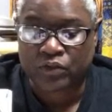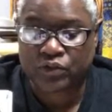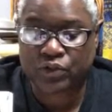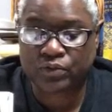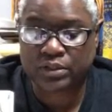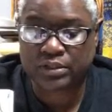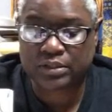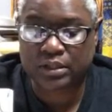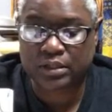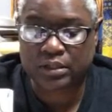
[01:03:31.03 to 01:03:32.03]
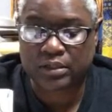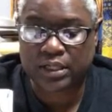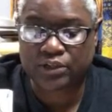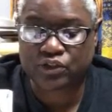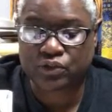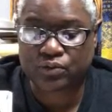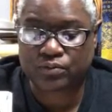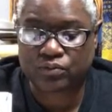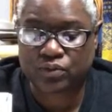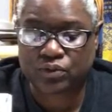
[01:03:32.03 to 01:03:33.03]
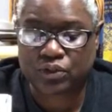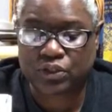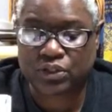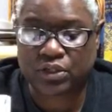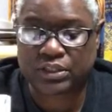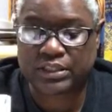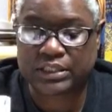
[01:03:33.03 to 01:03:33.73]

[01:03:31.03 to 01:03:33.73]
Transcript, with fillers: June, uh, not June. She's talking.